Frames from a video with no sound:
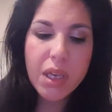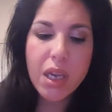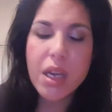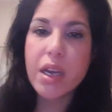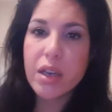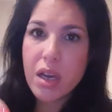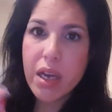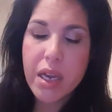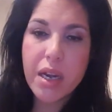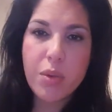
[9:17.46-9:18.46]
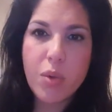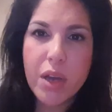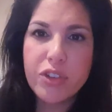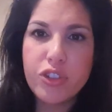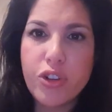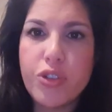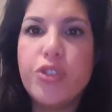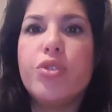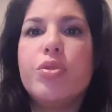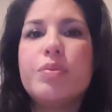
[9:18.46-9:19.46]
And I want to show
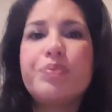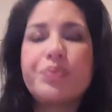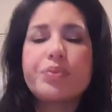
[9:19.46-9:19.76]
you